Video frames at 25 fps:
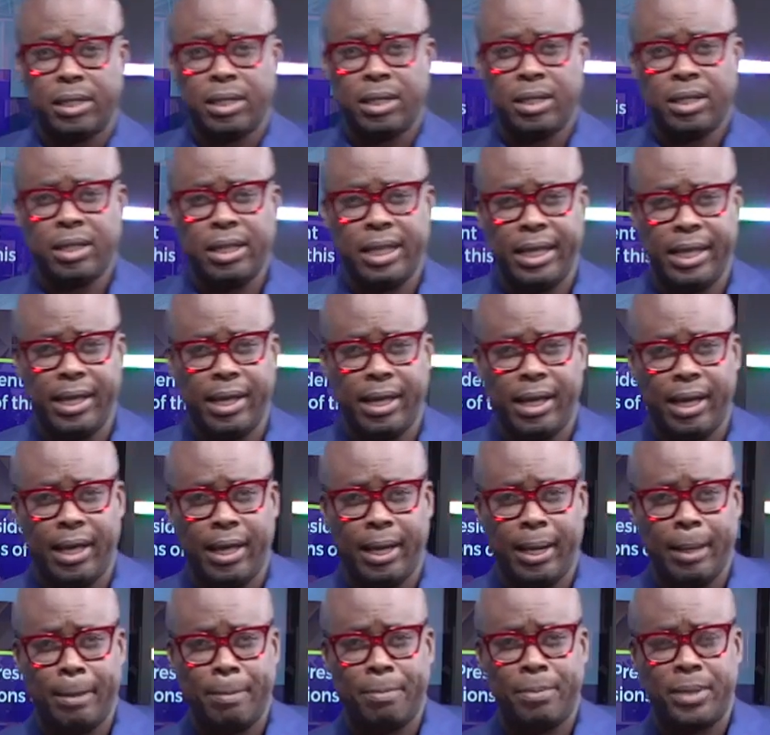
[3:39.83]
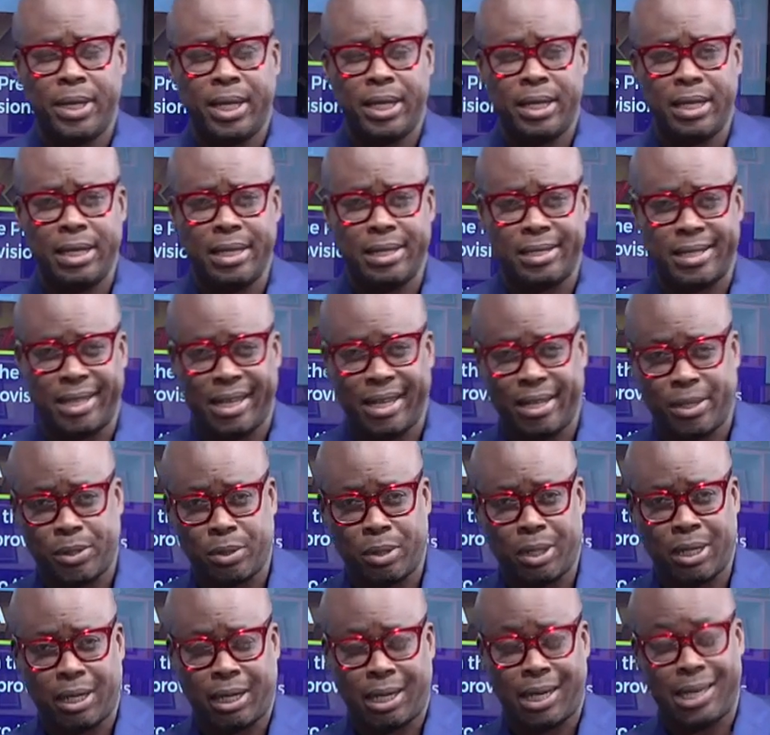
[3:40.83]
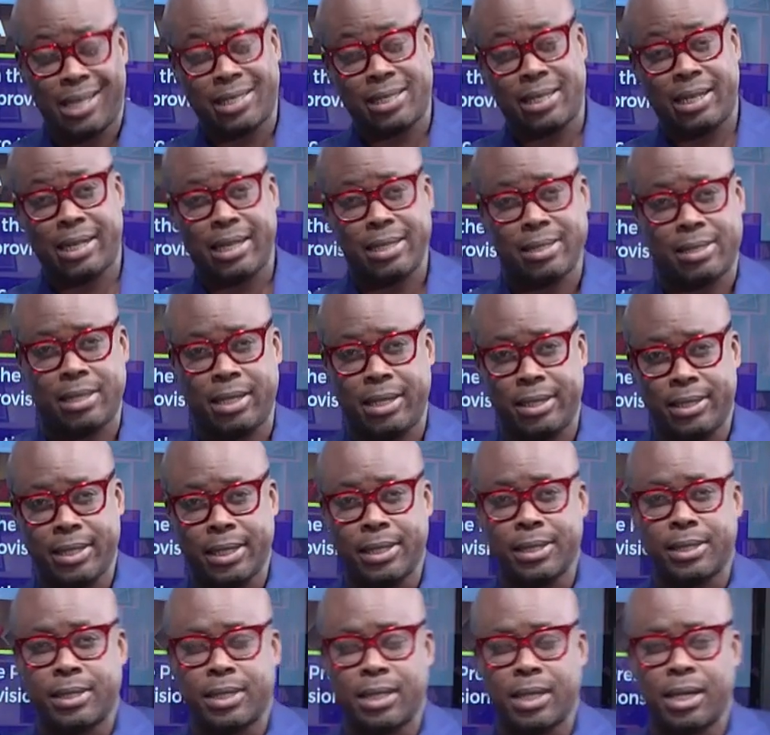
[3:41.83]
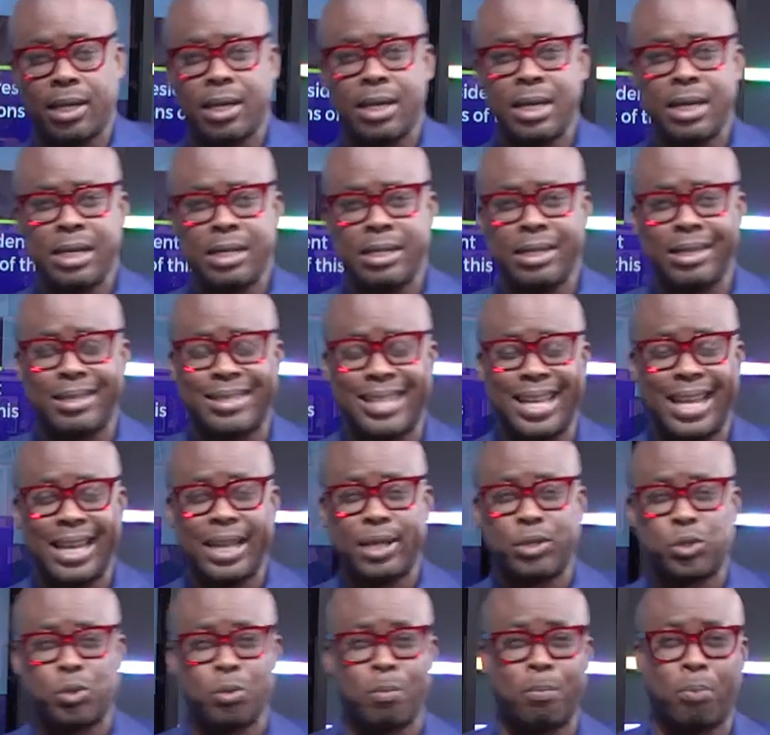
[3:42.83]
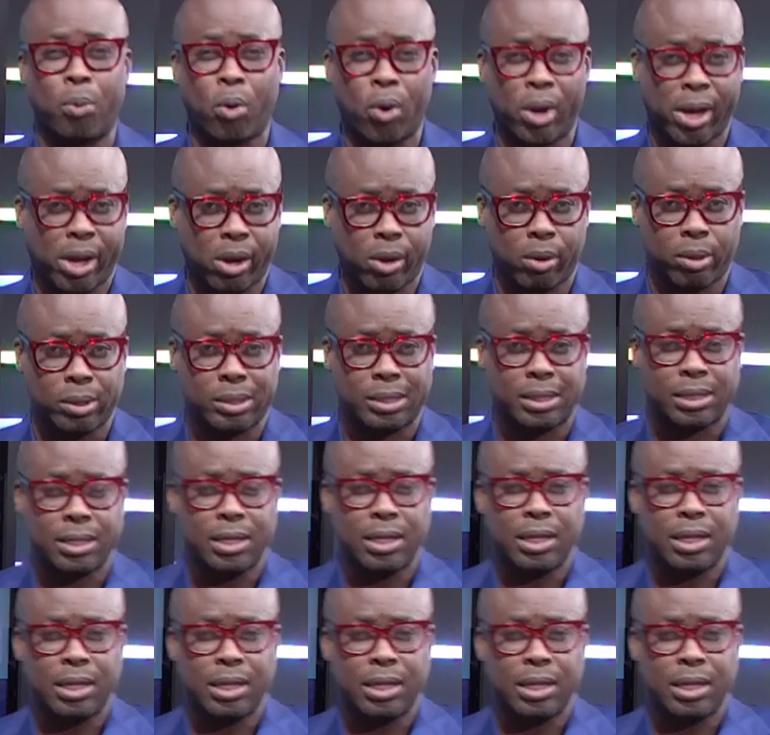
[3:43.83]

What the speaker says: the intellectual class and the intelligentsia decided to boycott